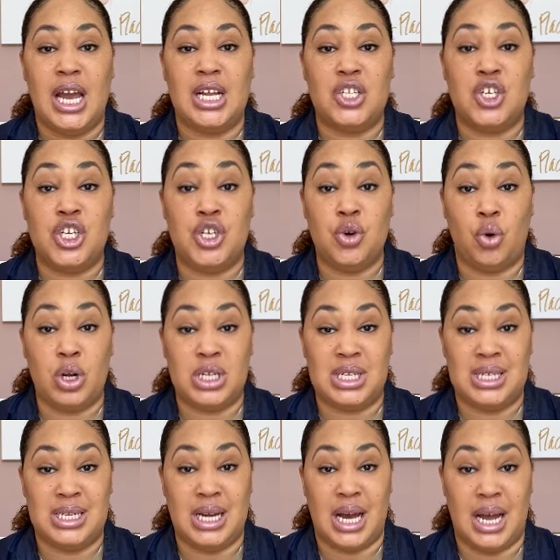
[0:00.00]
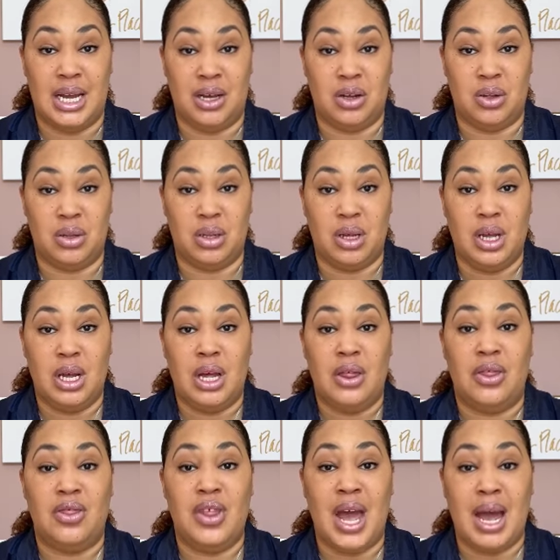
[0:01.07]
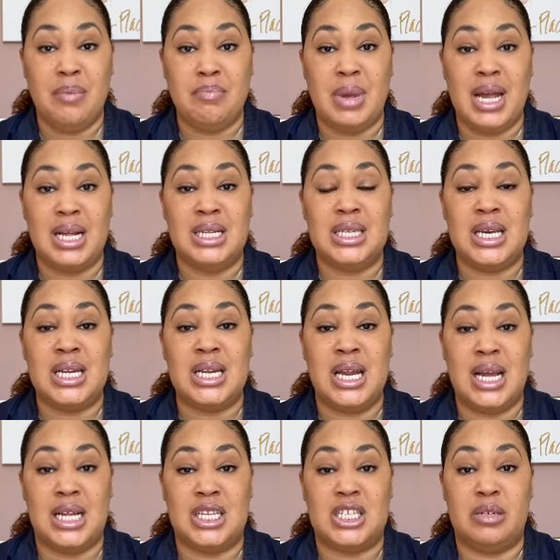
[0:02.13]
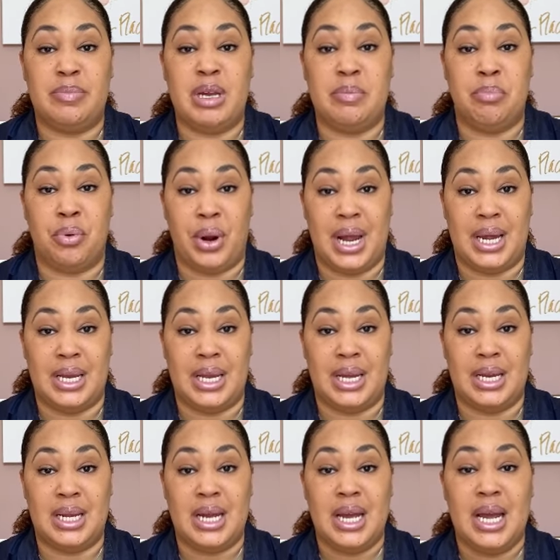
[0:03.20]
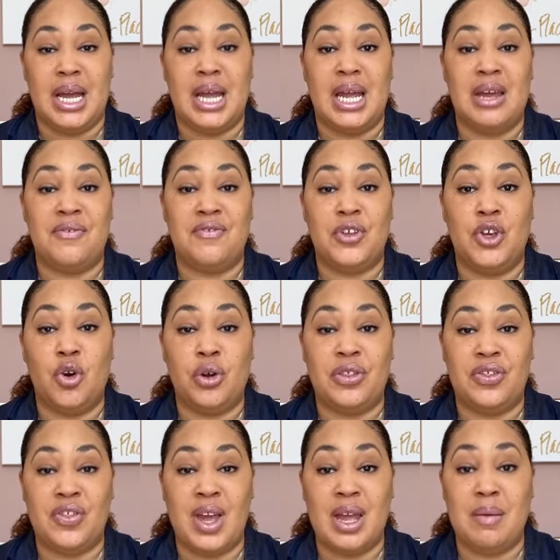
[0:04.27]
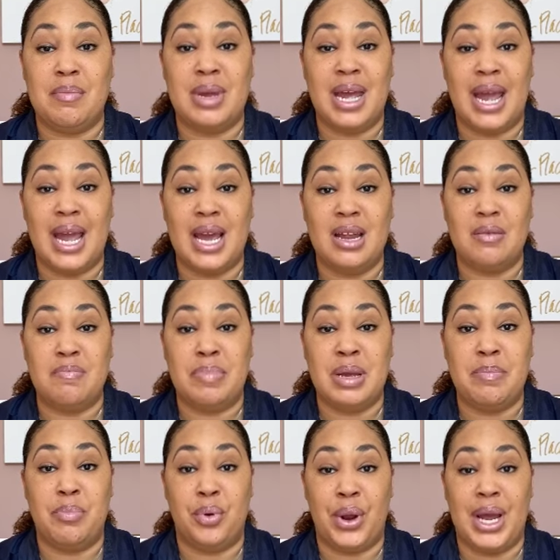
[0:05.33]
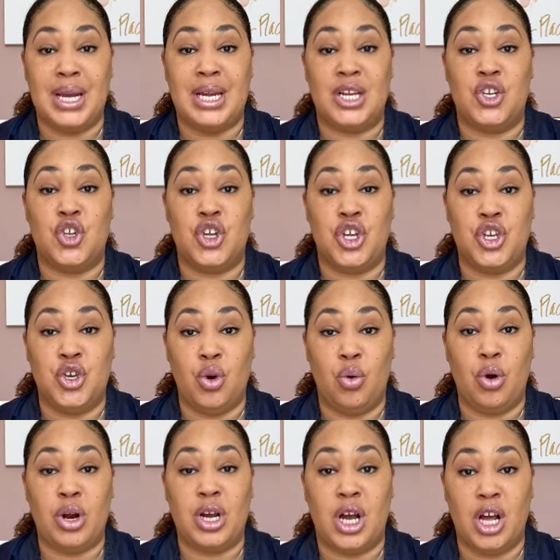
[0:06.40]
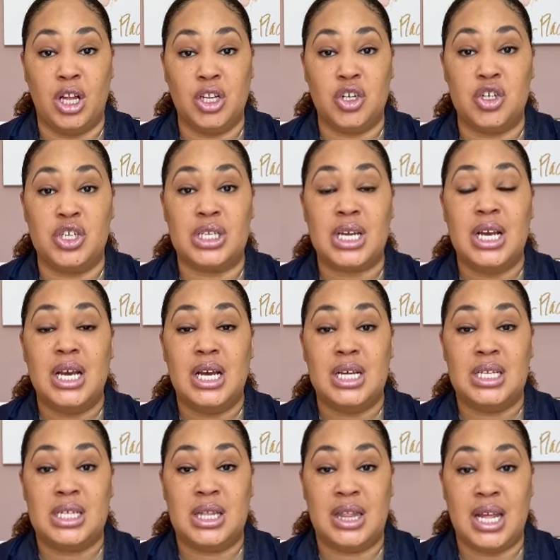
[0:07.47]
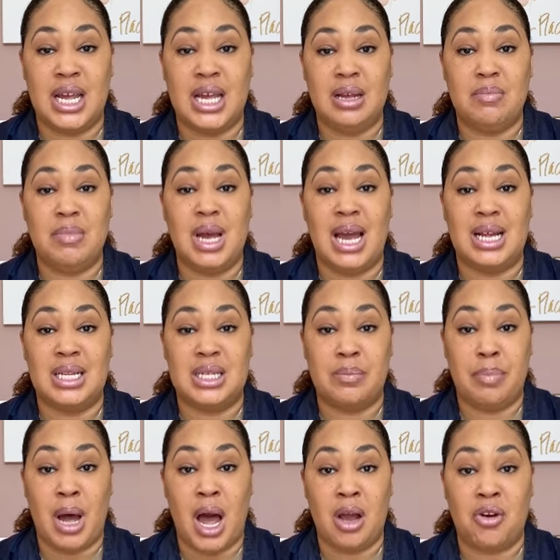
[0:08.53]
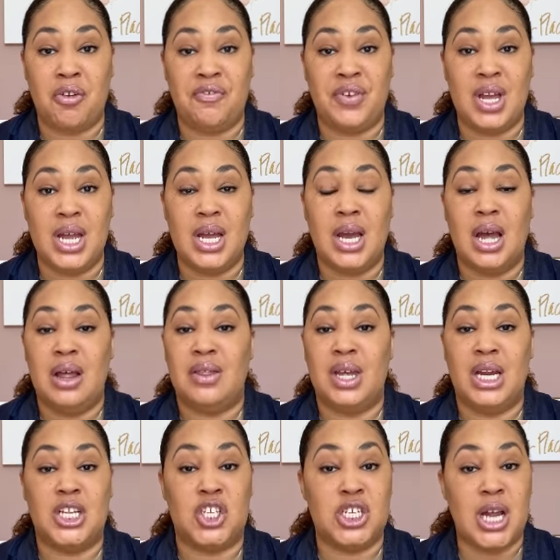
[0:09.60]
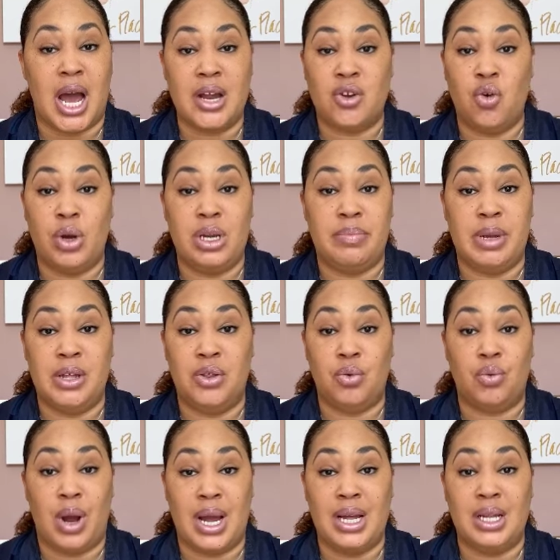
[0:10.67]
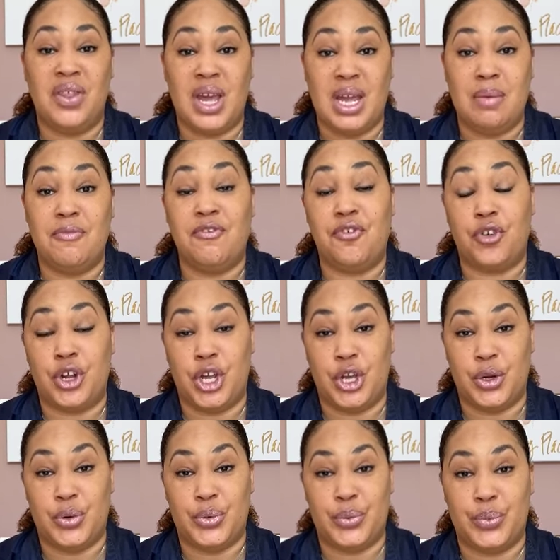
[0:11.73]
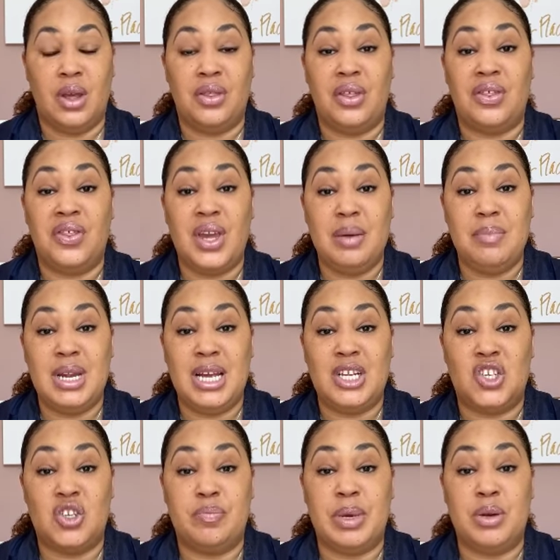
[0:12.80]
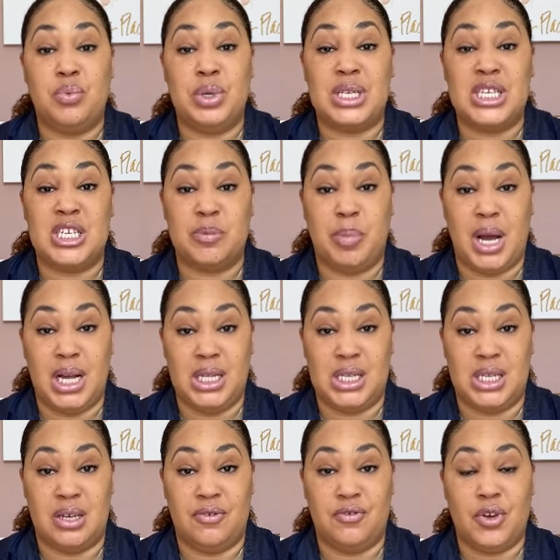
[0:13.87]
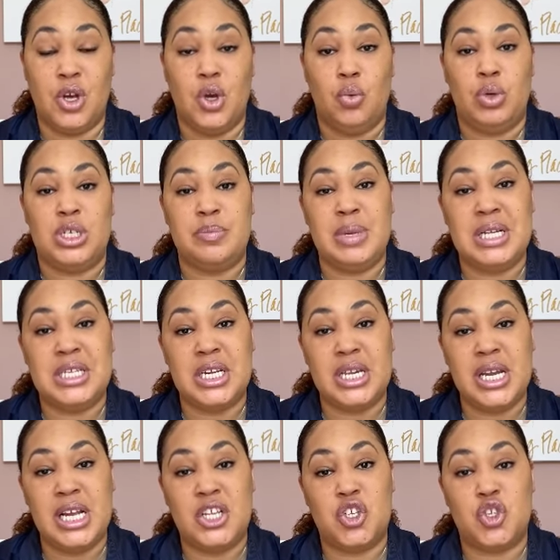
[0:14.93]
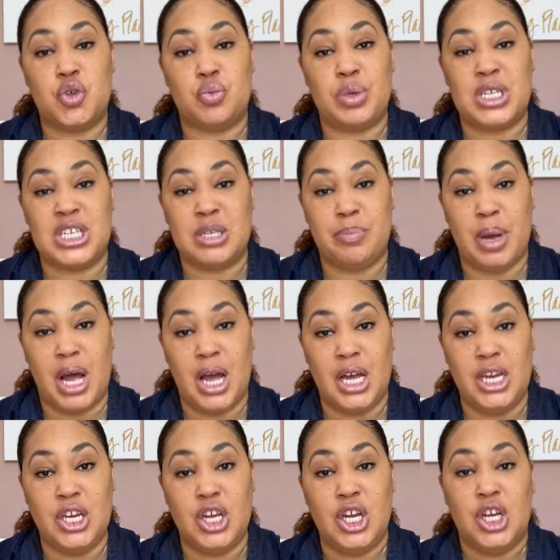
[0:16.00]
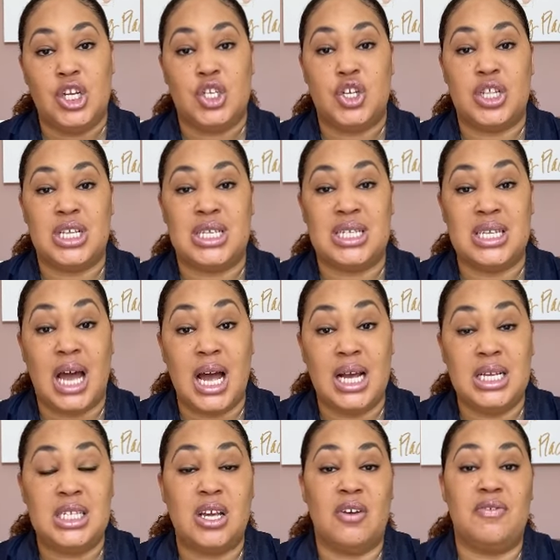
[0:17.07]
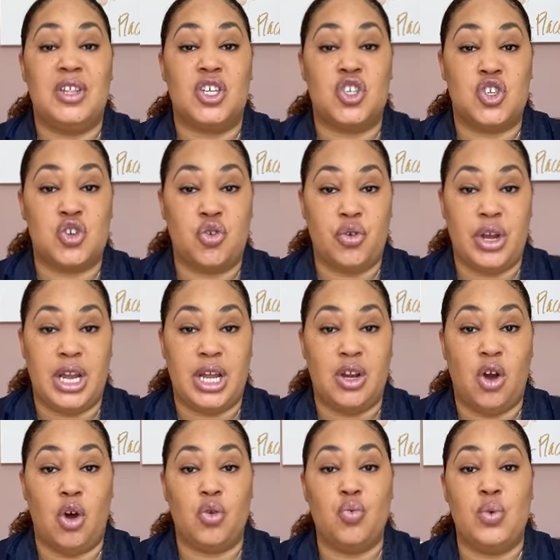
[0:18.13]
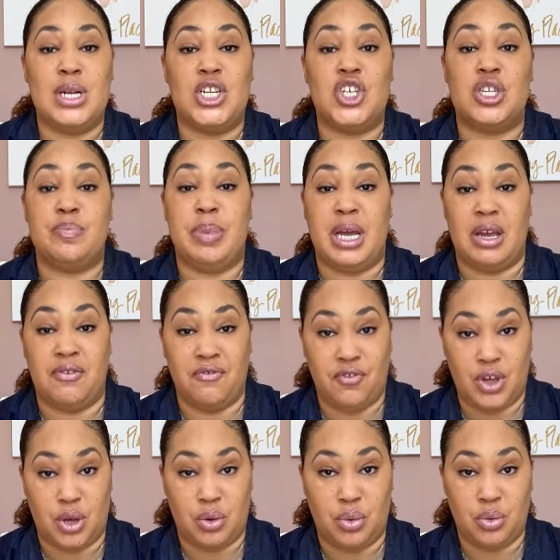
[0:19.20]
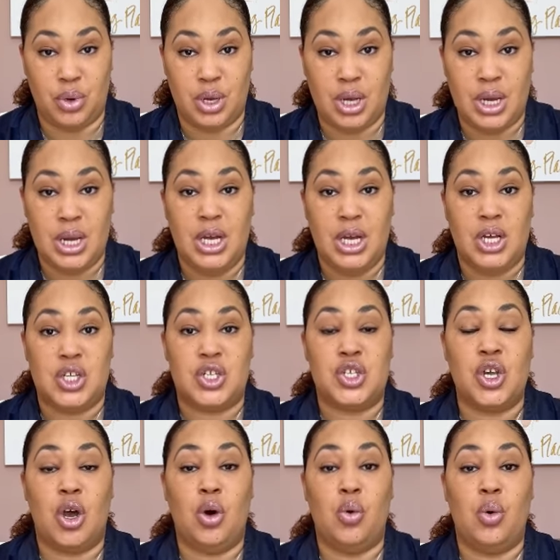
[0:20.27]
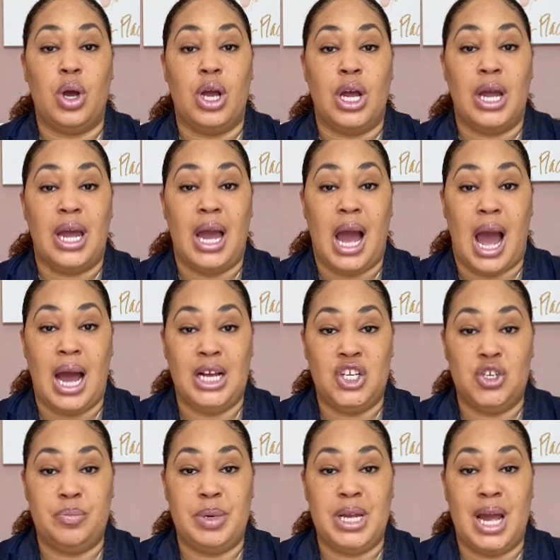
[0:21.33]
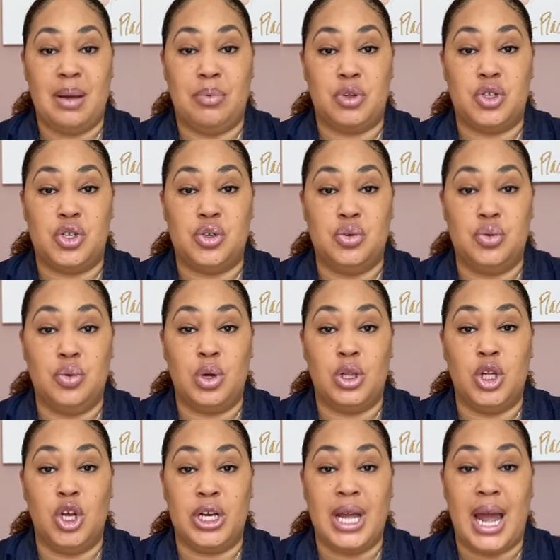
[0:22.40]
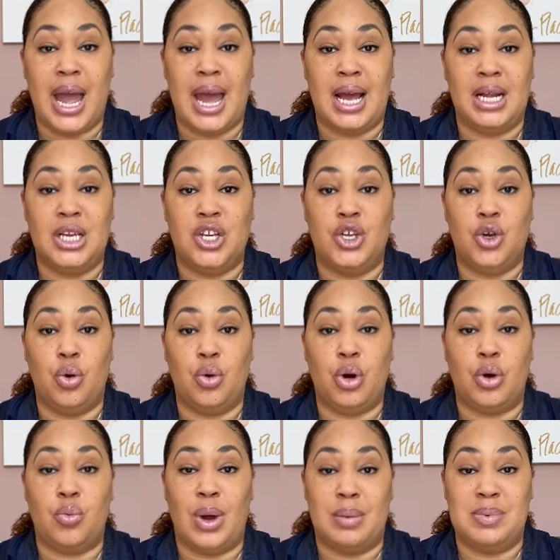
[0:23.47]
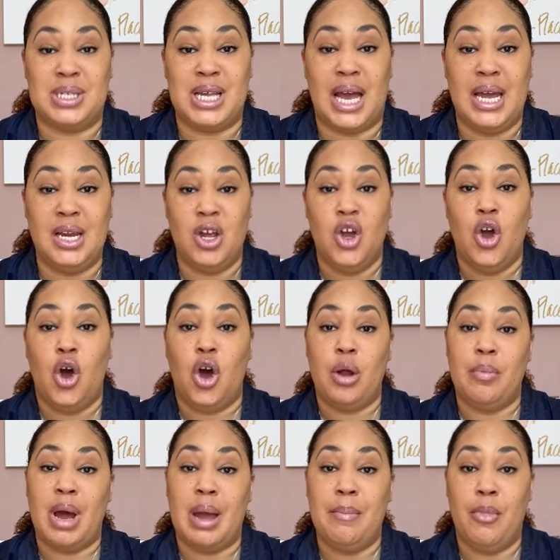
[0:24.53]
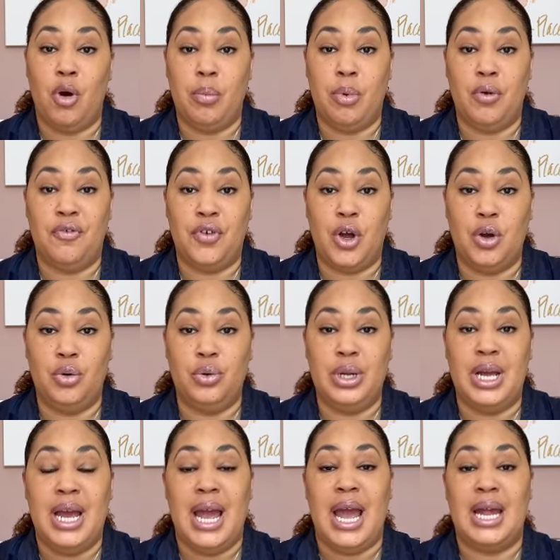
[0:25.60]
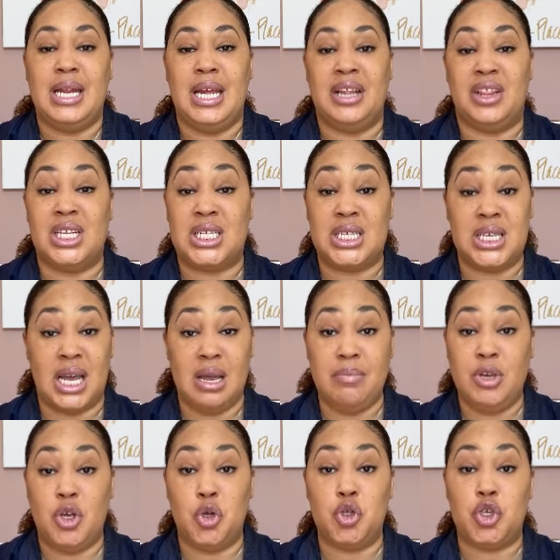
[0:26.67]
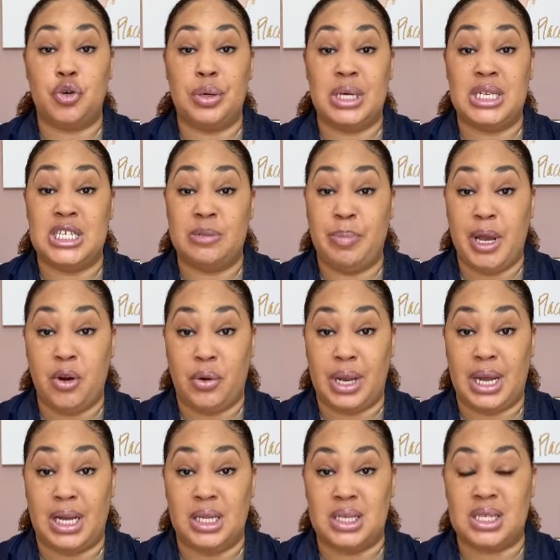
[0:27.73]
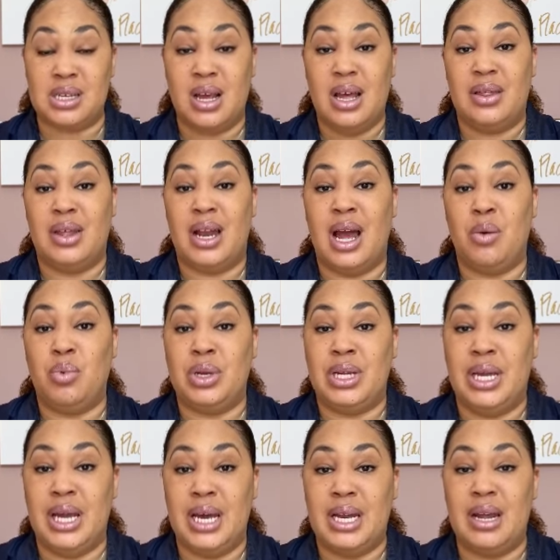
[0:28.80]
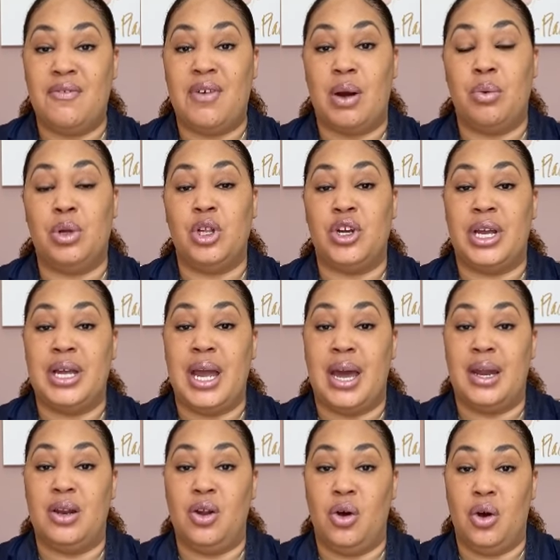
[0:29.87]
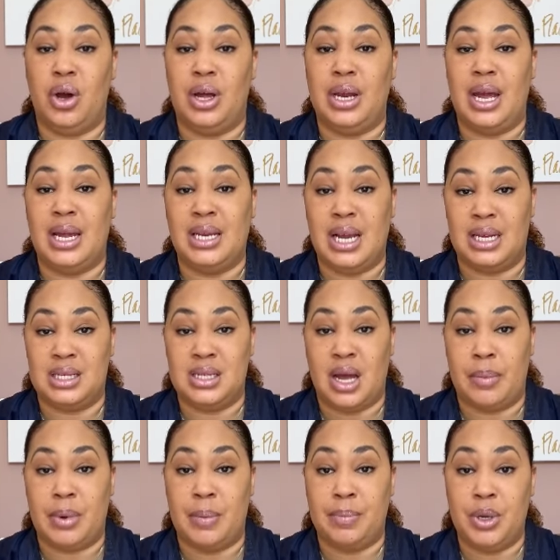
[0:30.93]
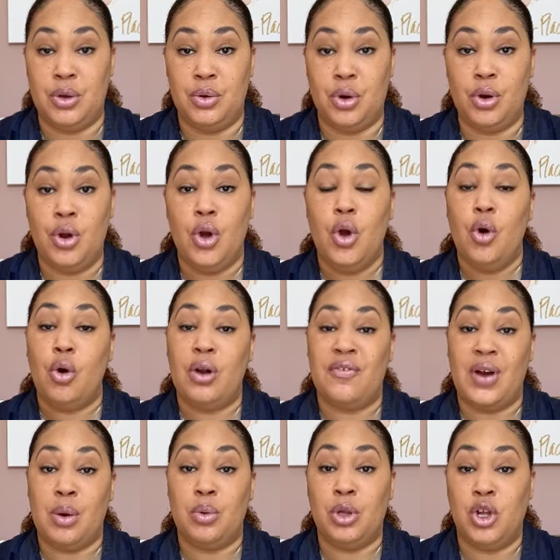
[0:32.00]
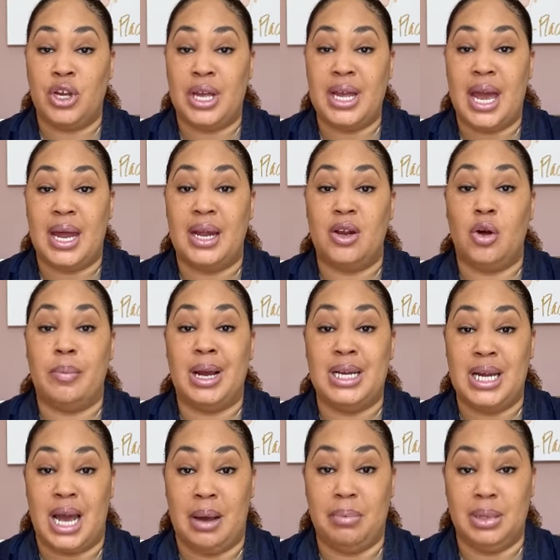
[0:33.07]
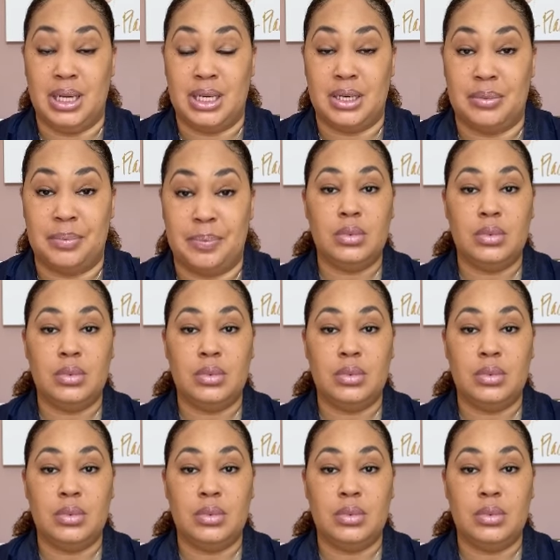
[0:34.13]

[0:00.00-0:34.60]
and to your style. That means it needs to be branded. If your theme can't be branded to your colors, theme, and typography, then it's not going to be the right theme for you. The theme needs to be responsive, which means it needs to respond to the size of the screen on which it's being viewed. So I should be able to look at your website on my mobile phone and get the same user experience that I would get if I were looking at it on a desktop computer or if I were looking at it on my tablet.